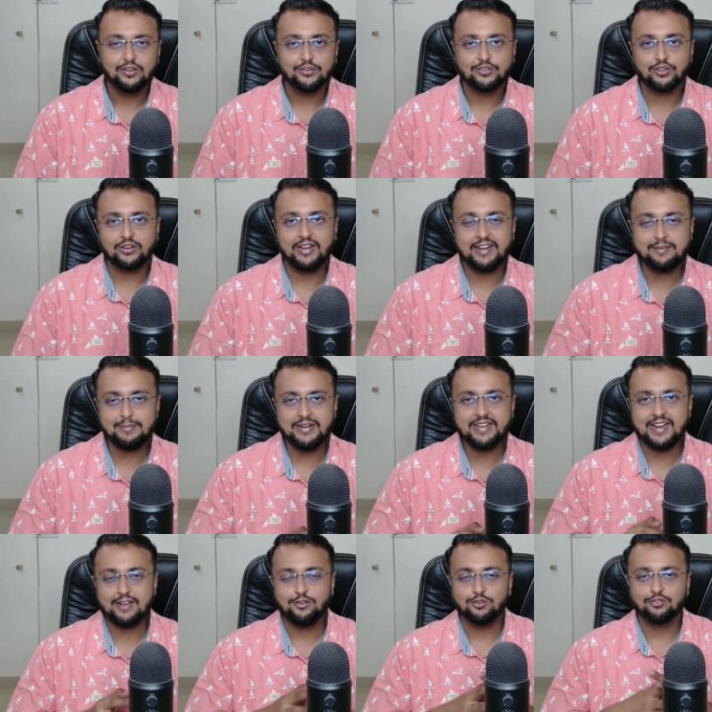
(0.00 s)
So let me
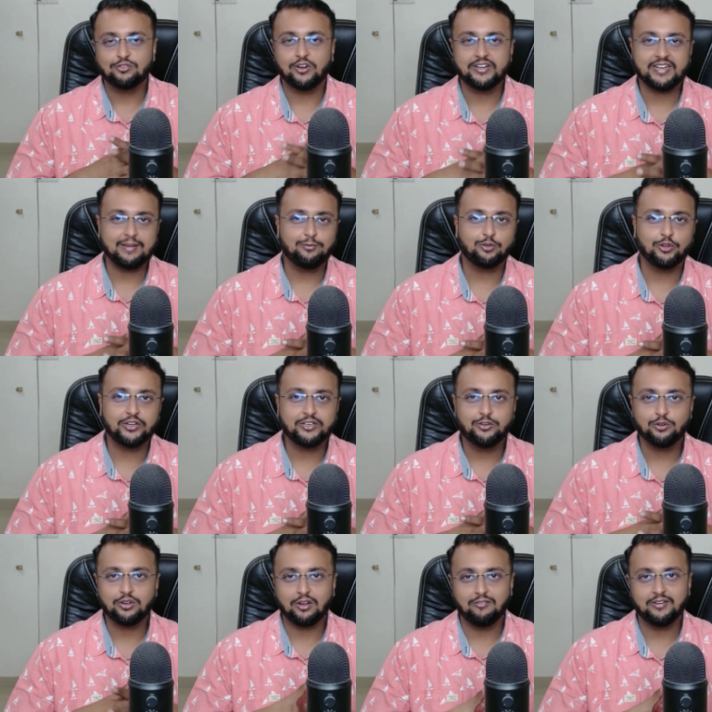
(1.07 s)
tell you what I'm going
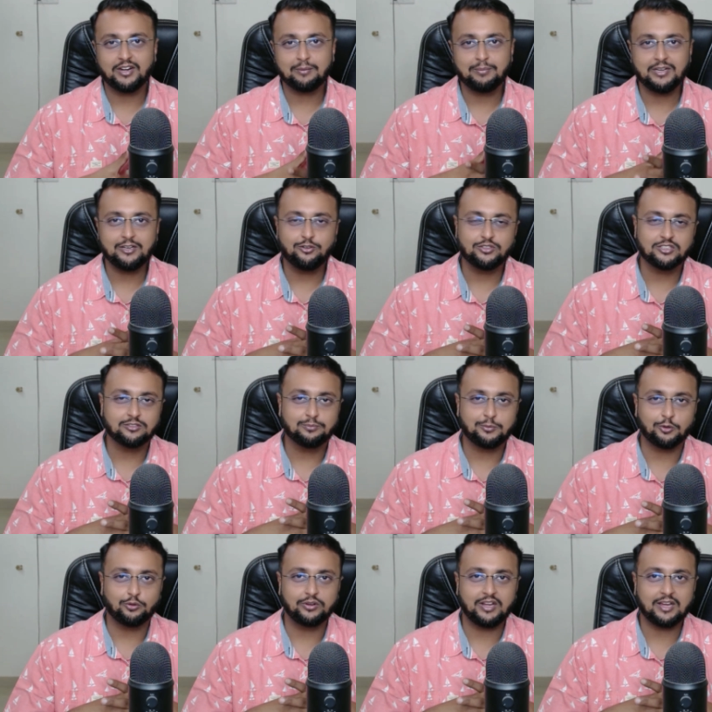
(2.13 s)
to cover up into this
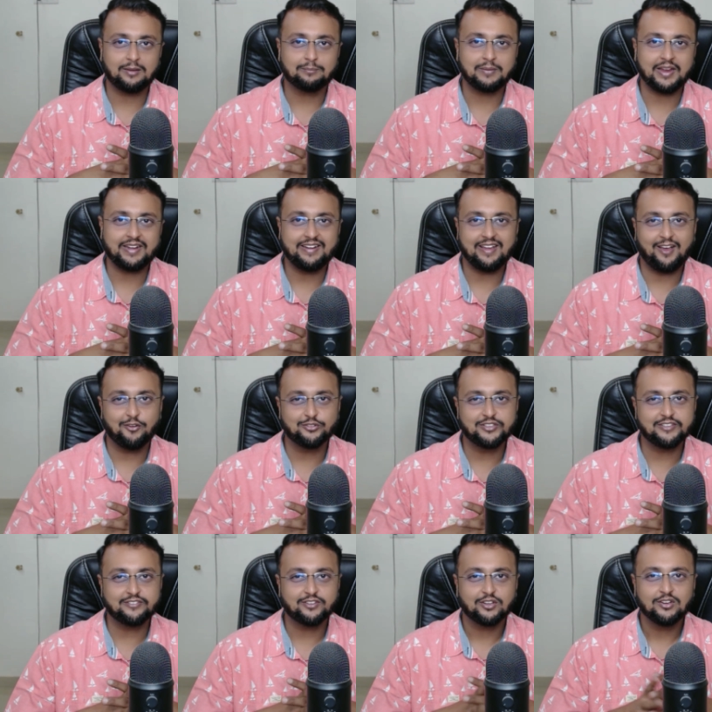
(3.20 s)
program and how
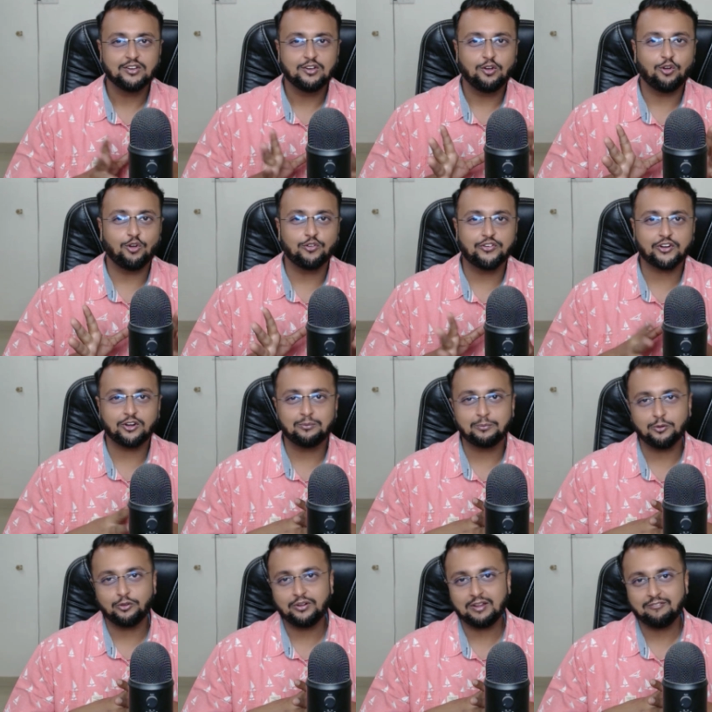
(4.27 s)
this overall
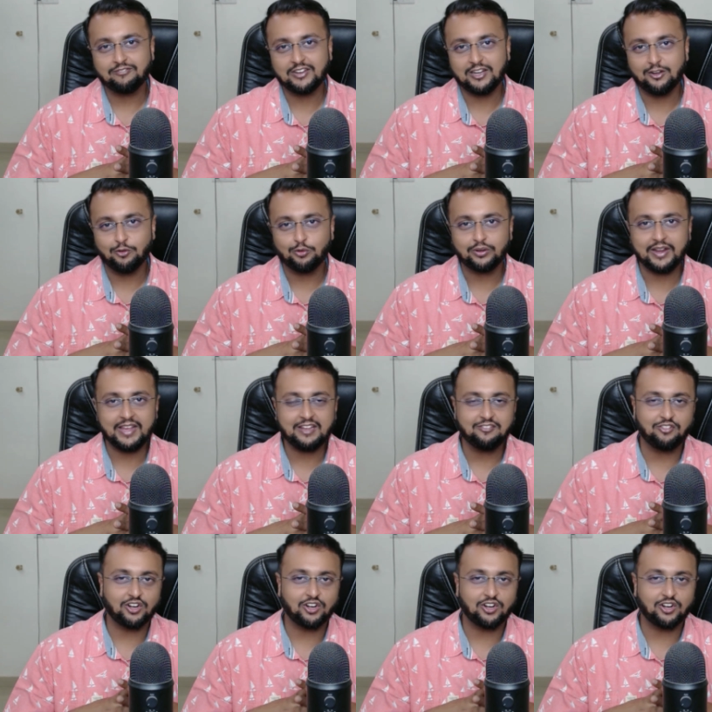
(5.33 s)
program will look like,